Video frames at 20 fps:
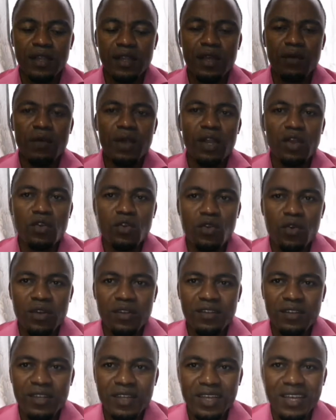They were
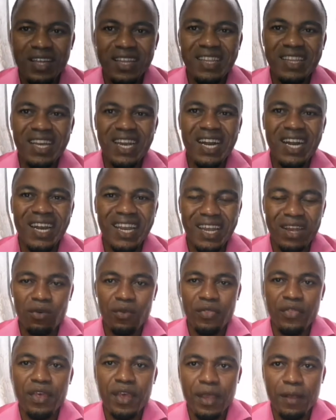not the
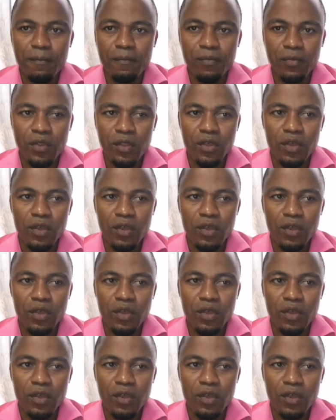real thing.